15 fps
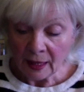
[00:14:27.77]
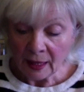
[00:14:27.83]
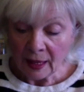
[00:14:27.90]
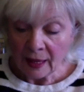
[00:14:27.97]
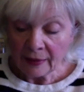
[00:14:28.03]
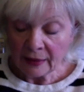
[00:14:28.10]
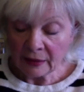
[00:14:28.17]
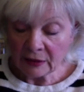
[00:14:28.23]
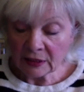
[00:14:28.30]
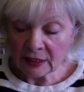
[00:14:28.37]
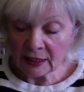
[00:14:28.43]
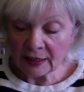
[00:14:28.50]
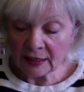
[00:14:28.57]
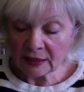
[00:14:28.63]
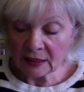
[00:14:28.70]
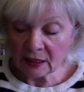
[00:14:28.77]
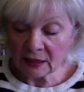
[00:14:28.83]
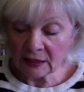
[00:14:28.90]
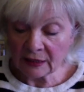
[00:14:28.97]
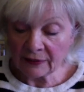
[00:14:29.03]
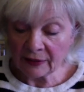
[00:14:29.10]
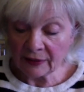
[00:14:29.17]
There is clear
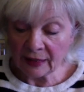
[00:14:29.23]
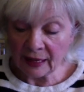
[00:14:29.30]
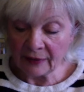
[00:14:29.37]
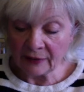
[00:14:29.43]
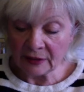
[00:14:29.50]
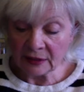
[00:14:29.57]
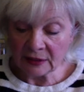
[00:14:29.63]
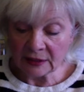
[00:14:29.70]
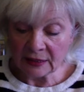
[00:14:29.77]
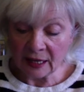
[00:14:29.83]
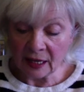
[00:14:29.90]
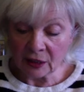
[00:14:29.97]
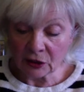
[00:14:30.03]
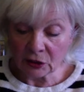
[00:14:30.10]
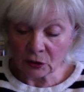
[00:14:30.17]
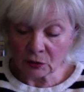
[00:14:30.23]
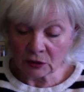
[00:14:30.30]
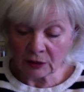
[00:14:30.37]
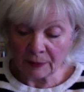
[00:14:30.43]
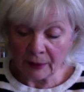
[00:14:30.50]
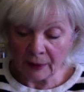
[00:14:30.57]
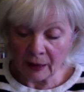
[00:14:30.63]
scientific evidence that our thoughts
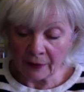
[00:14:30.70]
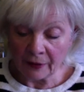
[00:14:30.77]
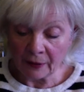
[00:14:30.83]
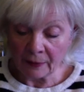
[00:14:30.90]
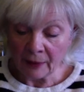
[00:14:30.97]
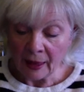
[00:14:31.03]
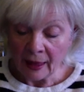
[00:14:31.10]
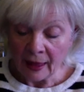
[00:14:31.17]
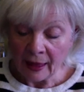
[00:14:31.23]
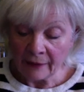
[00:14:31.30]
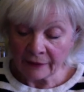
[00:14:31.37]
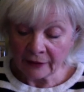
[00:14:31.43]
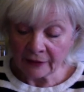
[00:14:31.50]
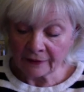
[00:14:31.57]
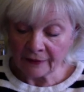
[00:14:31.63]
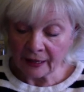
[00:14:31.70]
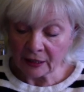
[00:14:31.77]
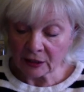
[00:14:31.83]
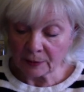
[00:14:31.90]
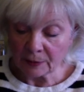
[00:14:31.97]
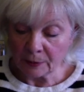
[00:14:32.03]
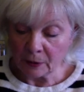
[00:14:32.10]
about them have an effect
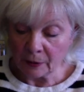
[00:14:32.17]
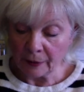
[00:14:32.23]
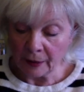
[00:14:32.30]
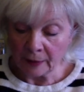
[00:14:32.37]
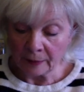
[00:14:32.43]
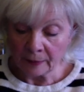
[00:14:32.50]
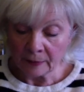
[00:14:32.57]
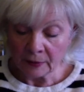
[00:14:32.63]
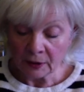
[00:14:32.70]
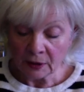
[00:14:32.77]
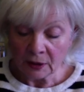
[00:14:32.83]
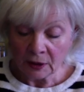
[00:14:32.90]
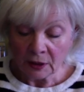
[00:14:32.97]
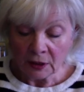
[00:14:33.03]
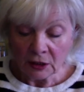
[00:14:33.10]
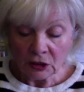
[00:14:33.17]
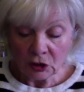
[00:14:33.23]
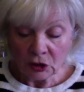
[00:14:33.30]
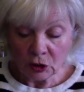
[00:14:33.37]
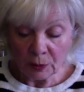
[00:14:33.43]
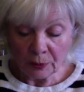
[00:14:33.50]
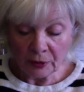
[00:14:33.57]
upon them. Do you
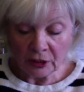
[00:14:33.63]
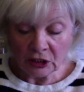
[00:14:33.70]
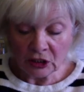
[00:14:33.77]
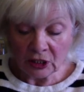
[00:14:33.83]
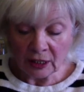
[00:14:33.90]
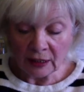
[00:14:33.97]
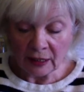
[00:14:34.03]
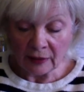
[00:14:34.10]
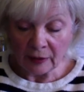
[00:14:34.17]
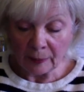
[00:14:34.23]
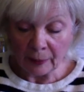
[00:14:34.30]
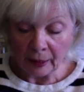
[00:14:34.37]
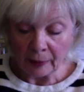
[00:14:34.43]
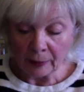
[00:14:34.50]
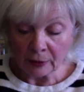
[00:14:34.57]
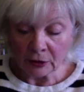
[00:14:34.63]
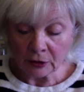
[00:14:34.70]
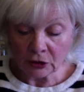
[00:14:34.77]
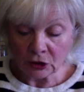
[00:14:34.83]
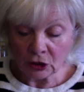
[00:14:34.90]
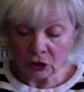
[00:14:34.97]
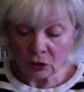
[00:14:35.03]
appreciate other people, or do
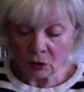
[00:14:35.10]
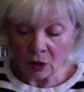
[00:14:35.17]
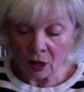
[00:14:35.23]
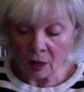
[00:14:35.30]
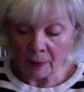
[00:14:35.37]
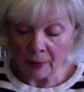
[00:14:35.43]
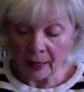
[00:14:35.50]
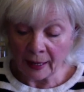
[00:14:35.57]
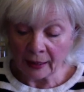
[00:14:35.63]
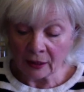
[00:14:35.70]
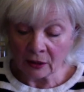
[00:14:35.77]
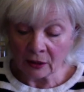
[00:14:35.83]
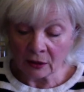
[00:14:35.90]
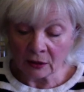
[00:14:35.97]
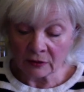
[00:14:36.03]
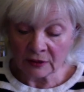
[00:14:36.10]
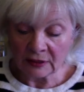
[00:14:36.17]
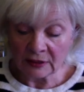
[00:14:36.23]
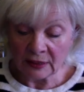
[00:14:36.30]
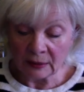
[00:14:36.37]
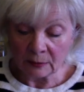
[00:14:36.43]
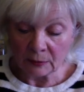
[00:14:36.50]
you harbour anger or
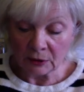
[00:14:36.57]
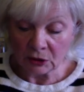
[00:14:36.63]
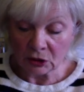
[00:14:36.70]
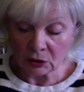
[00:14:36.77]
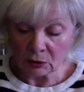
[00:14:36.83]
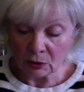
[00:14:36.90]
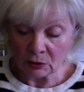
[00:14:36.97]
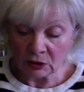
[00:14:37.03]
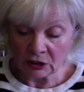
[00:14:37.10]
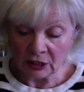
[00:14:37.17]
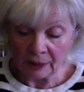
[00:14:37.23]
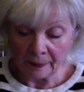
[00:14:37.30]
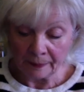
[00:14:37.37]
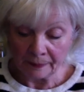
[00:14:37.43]
resentment towards them?